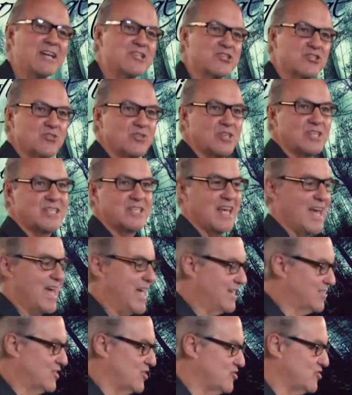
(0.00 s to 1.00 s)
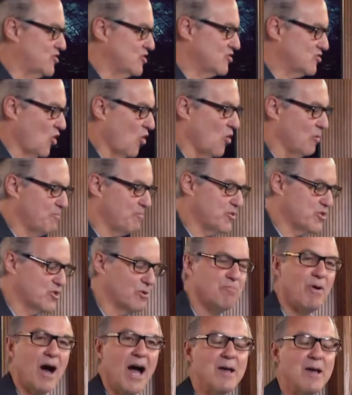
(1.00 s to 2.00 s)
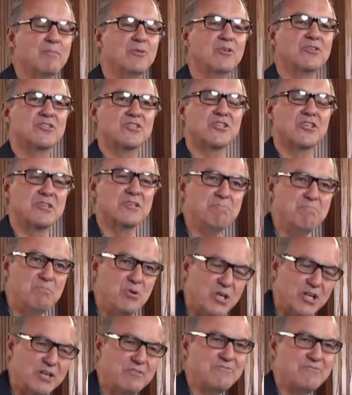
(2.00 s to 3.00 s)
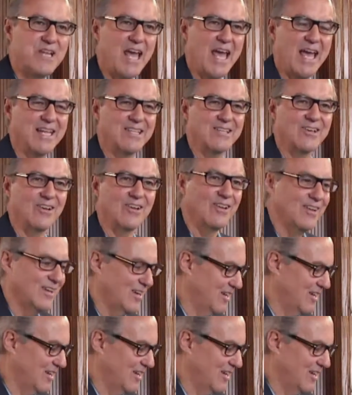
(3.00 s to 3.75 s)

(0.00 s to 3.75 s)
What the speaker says: you today to just open your Bibles to the book of Daniel.